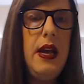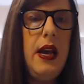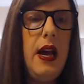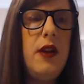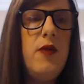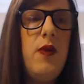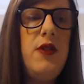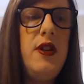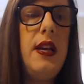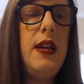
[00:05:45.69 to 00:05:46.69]
and you're
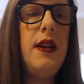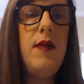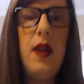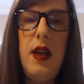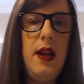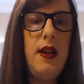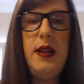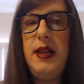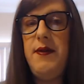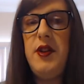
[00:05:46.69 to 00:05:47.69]
watching a
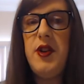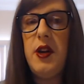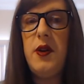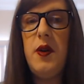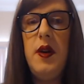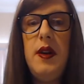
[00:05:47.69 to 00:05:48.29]
TV show,